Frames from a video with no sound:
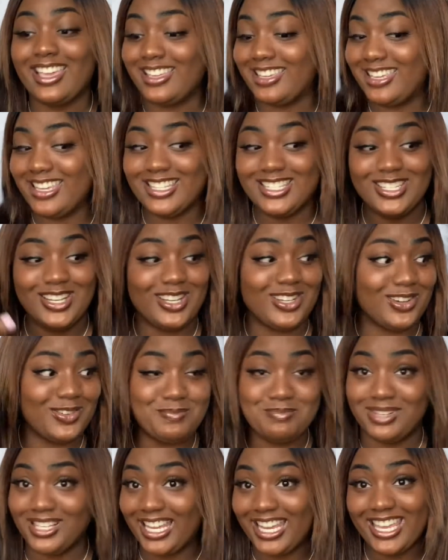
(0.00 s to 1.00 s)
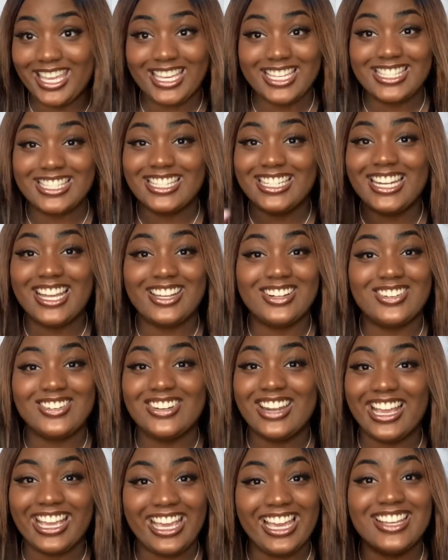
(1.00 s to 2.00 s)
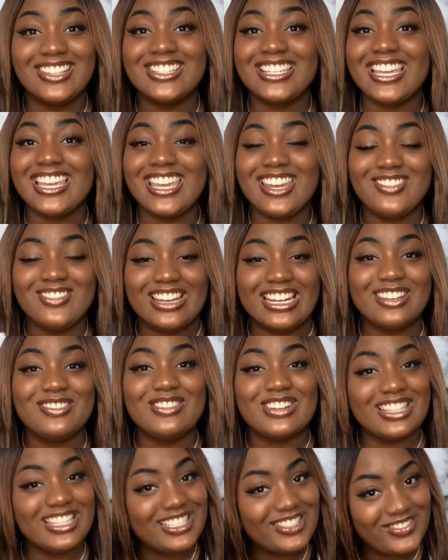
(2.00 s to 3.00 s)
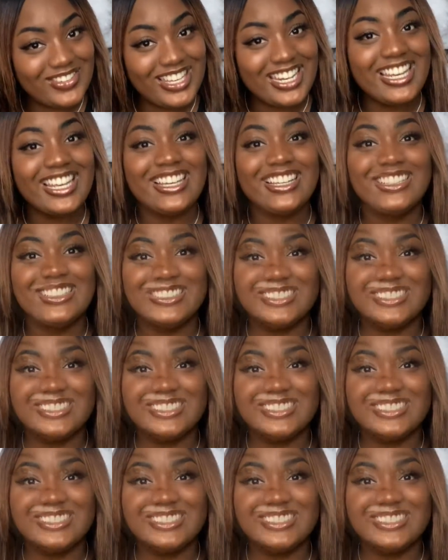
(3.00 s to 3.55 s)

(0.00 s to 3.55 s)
get y'all blankets, sit down on that couch, and get ready for this video.